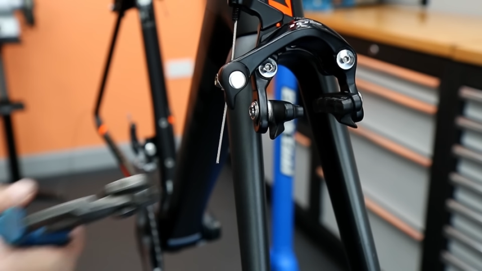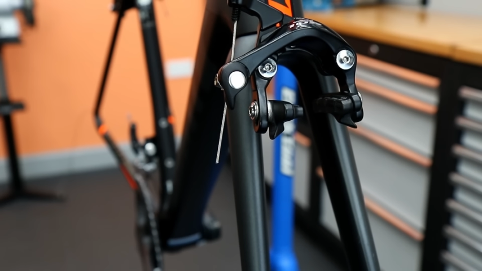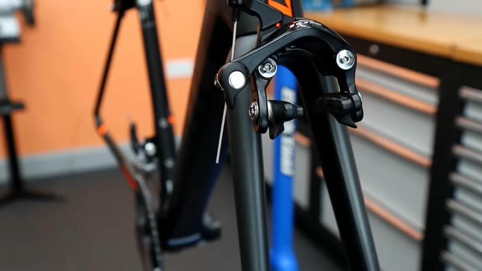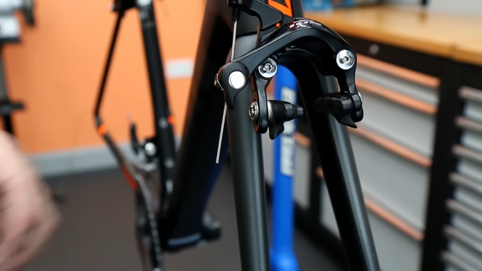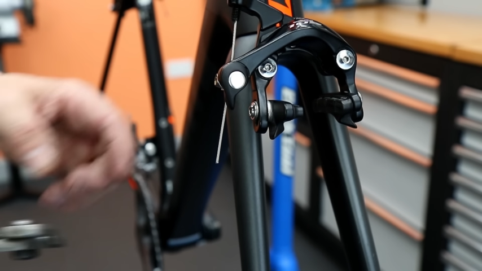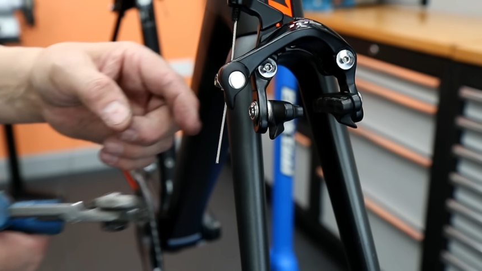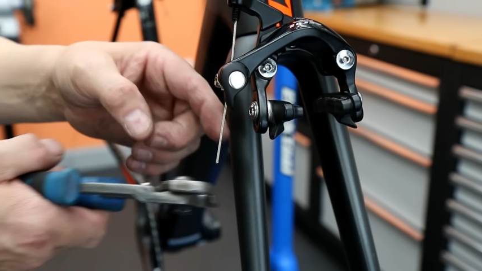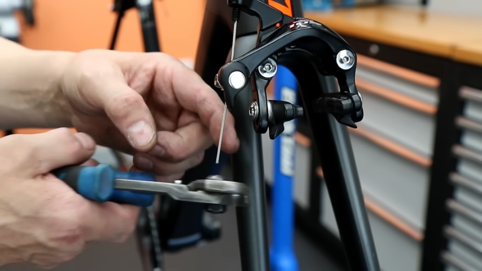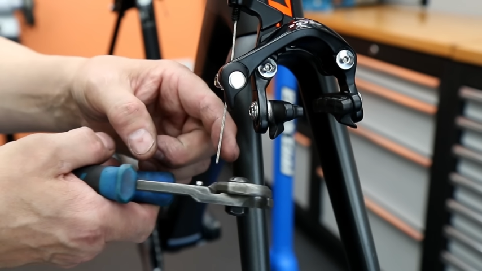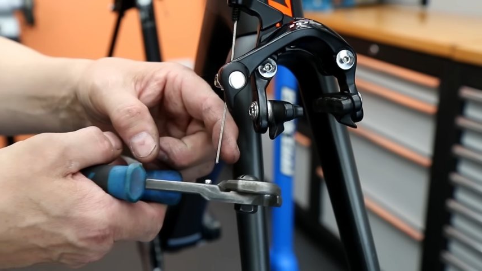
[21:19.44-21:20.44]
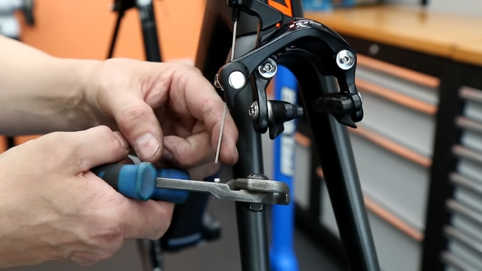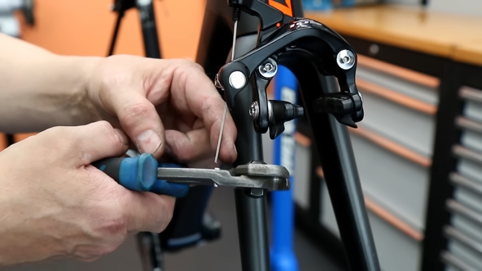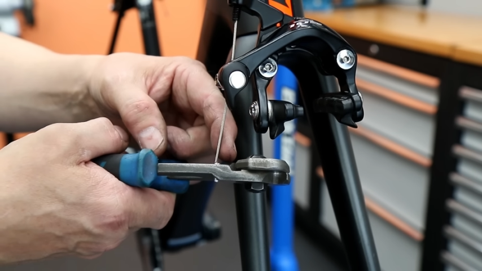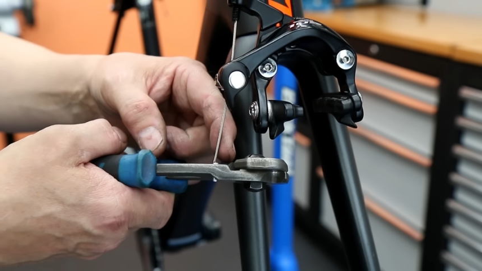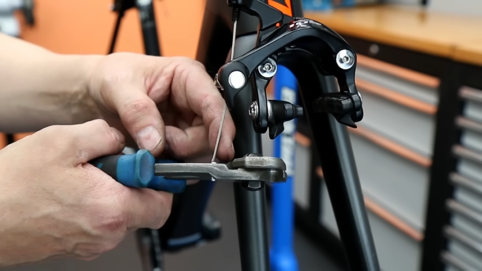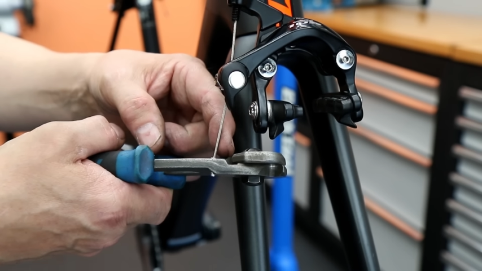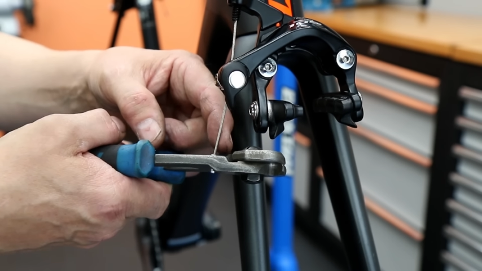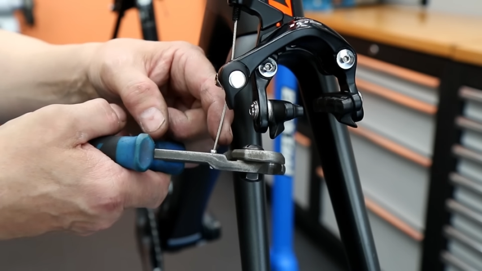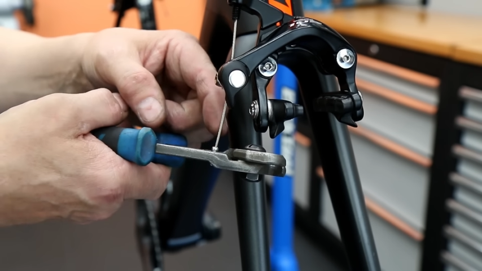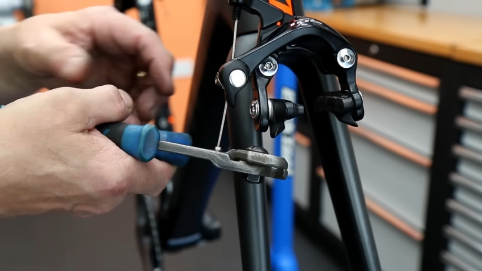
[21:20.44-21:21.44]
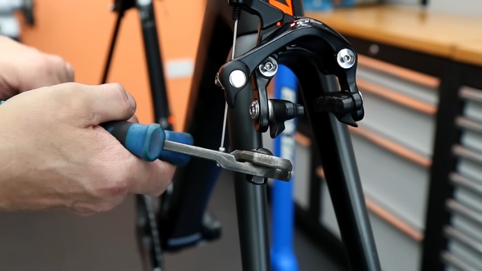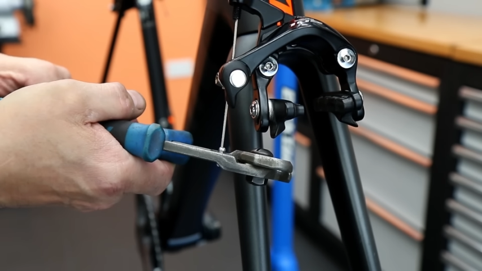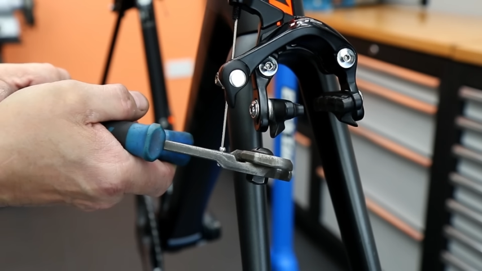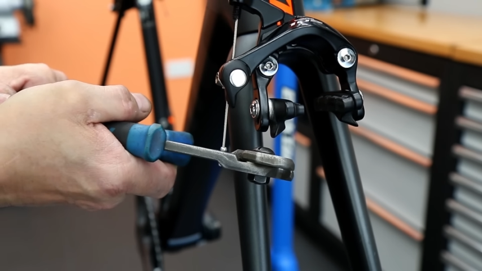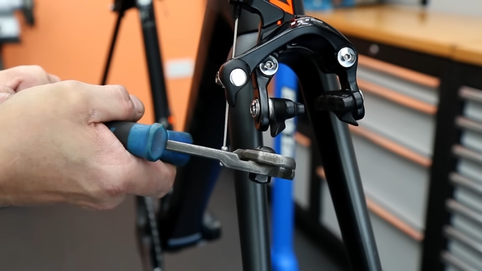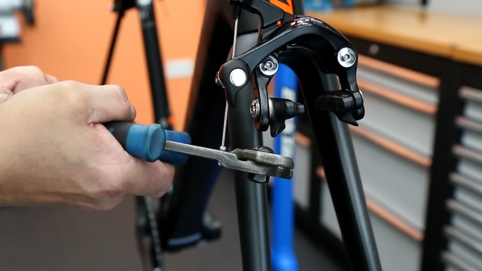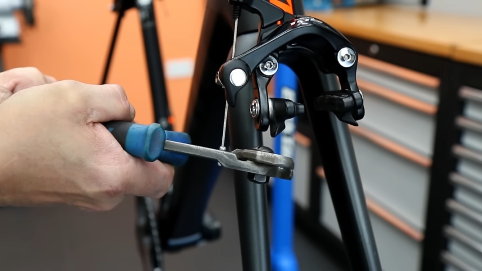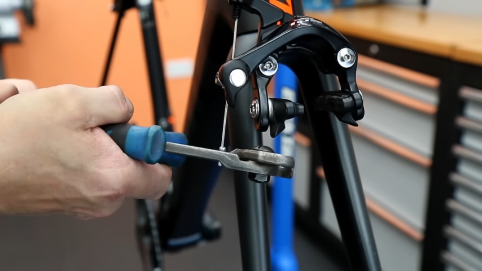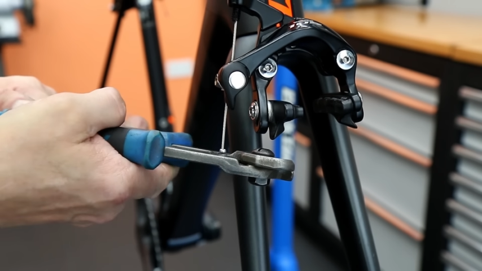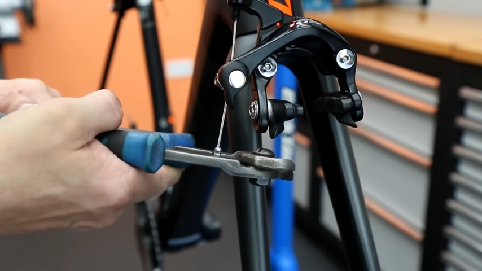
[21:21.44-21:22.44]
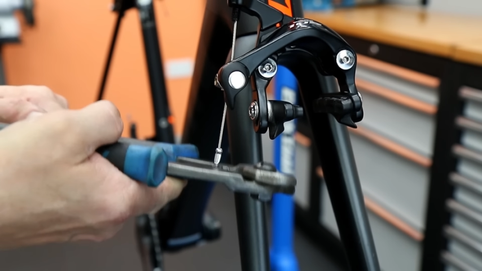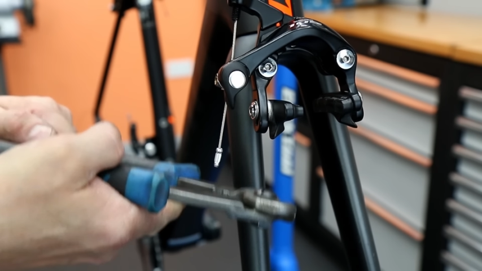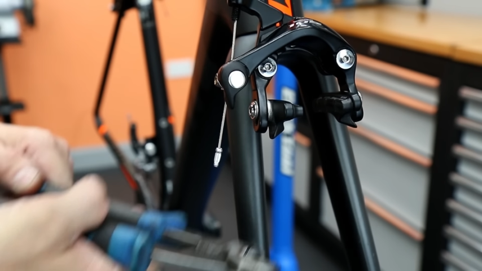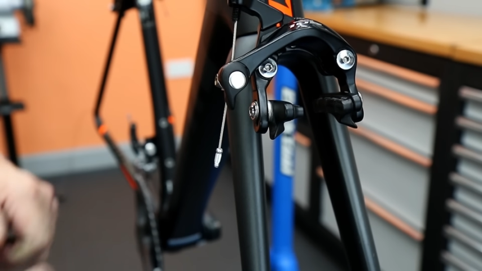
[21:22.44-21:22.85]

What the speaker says: (no speaker visible)